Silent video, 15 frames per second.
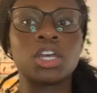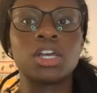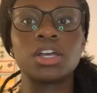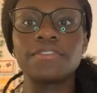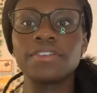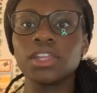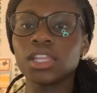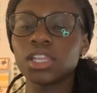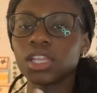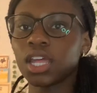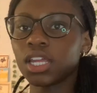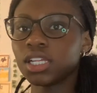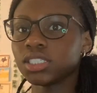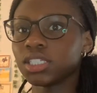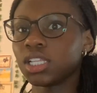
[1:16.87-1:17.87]
Hopefully the
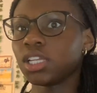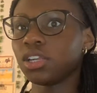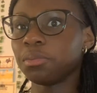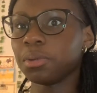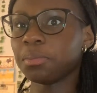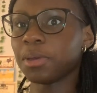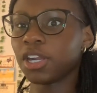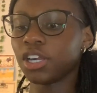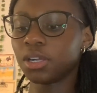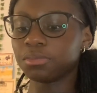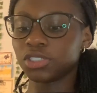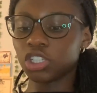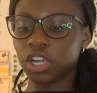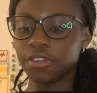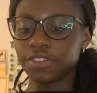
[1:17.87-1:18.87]
lighting's a little bit better. I'm
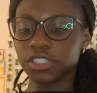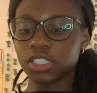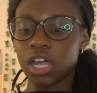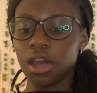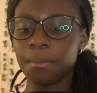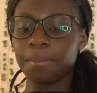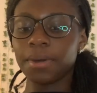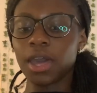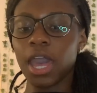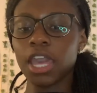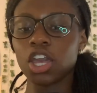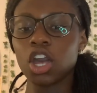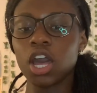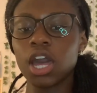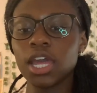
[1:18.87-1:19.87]
sorry if it's not. But
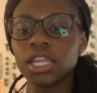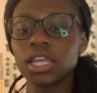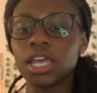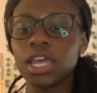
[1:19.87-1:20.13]
I got